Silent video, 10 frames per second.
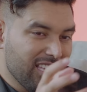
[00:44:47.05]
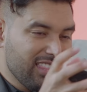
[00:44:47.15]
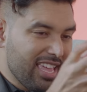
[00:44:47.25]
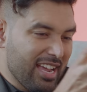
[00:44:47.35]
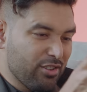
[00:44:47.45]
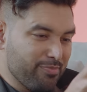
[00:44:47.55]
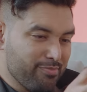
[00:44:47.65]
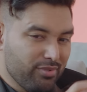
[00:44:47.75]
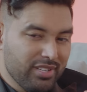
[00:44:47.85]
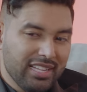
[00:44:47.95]
They had to
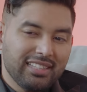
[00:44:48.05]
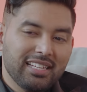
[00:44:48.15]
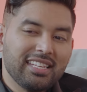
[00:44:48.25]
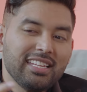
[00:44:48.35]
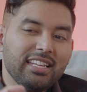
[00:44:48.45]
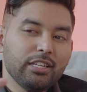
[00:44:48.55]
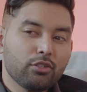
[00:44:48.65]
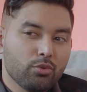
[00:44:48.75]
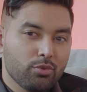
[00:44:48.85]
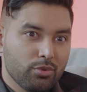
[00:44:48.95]
bring that healing
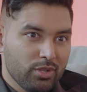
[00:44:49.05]
to.